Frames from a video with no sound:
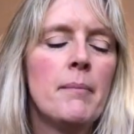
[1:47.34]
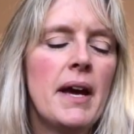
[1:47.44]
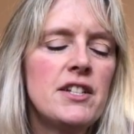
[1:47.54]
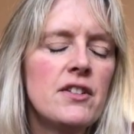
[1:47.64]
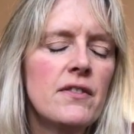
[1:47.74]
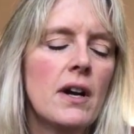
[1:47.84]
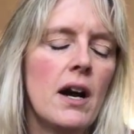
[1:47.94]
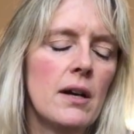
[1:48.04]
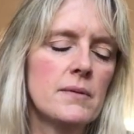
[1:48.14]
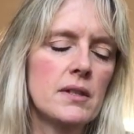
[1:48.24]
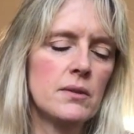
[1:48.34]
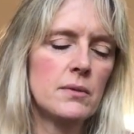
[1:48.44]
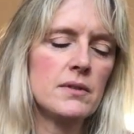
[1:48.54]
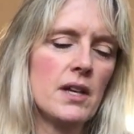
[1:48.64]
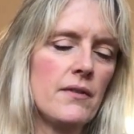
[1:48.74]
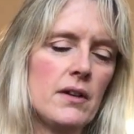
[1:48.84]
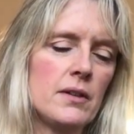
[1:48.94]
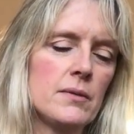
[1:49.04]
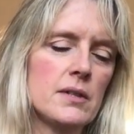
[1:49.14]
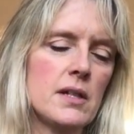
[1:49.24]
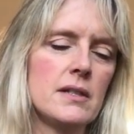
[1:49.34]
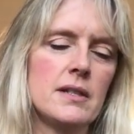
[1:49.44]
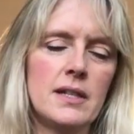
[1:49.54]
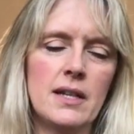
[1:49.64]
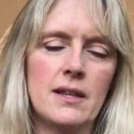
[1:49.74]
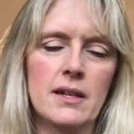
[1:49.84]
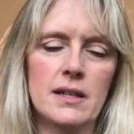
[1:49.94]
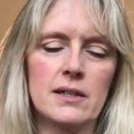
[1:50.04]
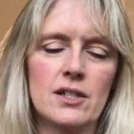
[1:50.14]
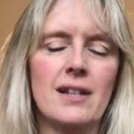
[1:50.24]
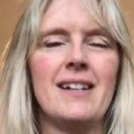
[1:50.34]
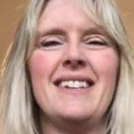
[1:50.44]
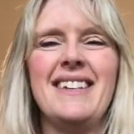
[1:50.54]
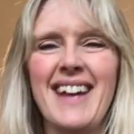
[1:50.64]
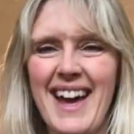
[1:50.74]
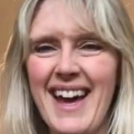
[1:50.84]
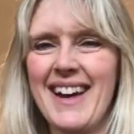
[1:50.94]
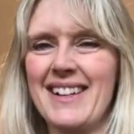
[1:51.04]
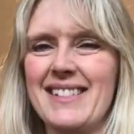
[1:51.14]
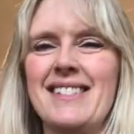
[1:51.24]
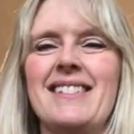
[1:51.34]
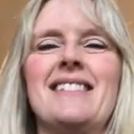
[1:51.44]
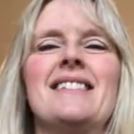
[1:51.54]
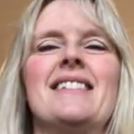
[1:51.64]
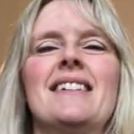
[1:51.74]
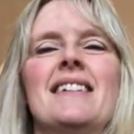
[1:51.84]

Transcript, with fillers: Page of Cups, and I want to have a look what's underneath it actually. Yes!